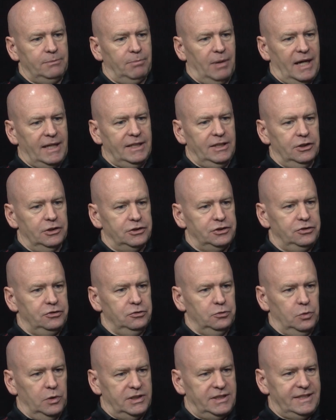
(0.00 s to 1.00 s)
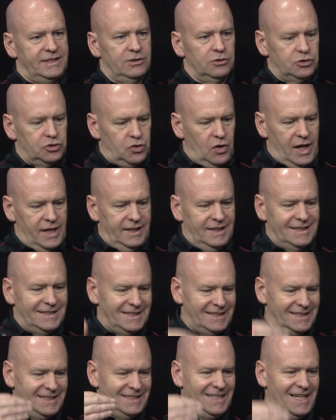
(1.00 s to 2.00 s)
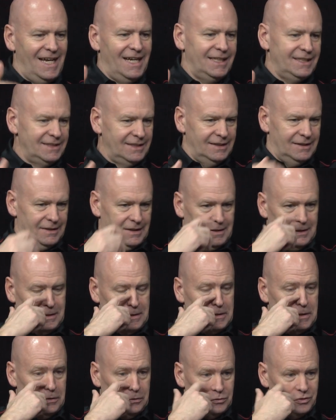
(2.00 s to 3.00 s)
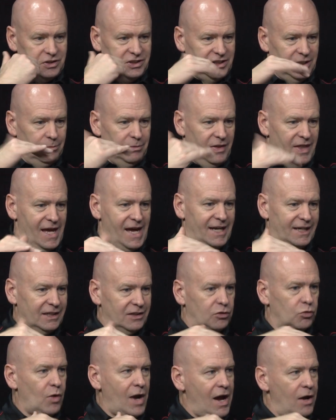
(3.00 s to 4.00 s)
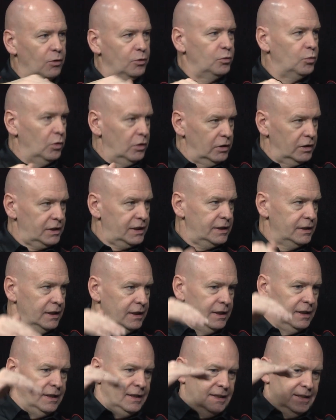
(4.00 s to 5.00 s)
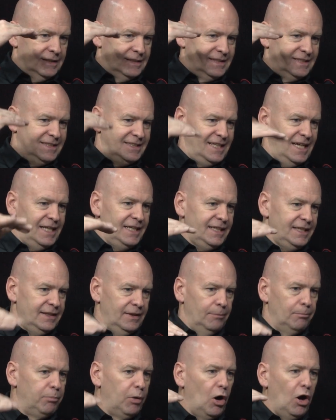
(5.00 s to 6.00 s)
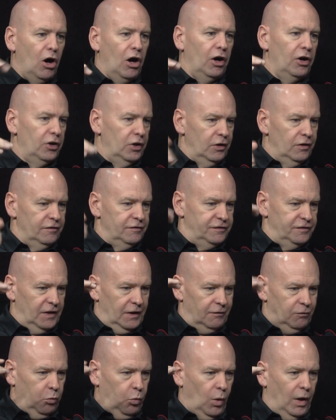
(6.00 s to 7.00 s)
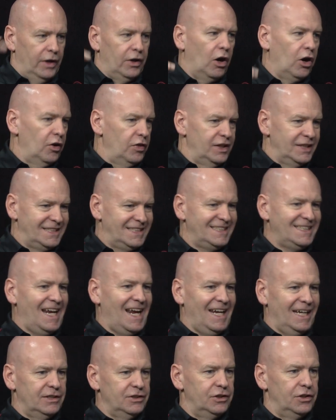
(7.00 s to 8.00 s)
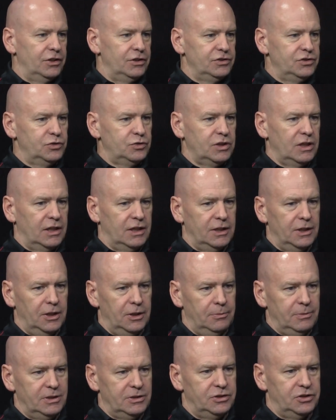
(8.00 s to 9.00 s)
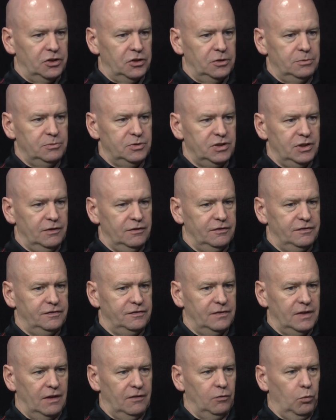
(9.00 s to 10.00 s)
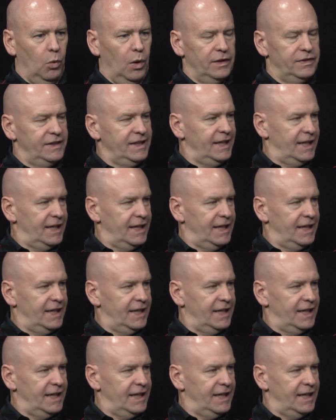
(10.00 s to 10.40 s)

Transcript: by year 2, we're still trying to set, some of that groundwork, setting the bar of what are the standards in terms of what the